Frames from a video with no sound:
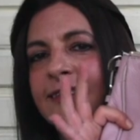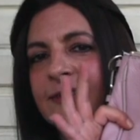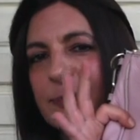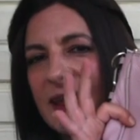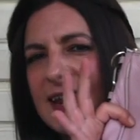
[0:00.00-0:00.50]

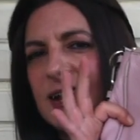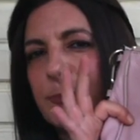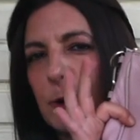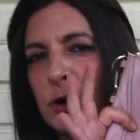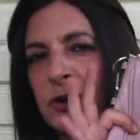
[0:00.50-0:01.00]

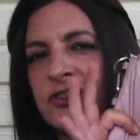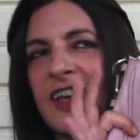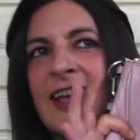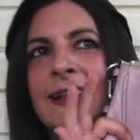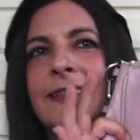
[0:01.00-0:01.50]
Spade purse
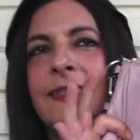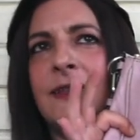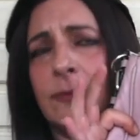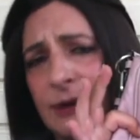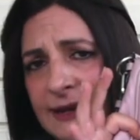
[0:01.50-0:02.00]
at
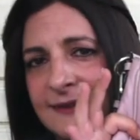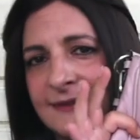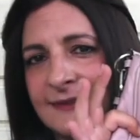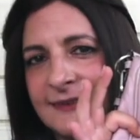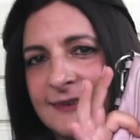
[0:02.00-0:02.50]
the
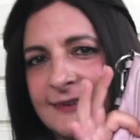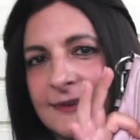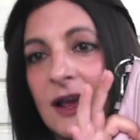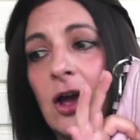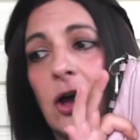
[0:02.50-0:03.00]
bins?
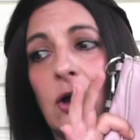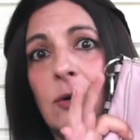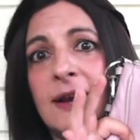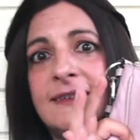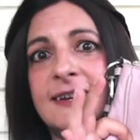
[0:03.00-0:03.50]

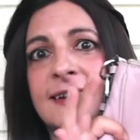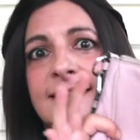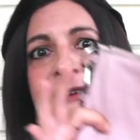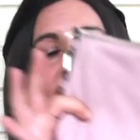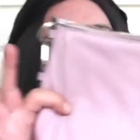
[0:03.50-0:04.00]
Oh, I did.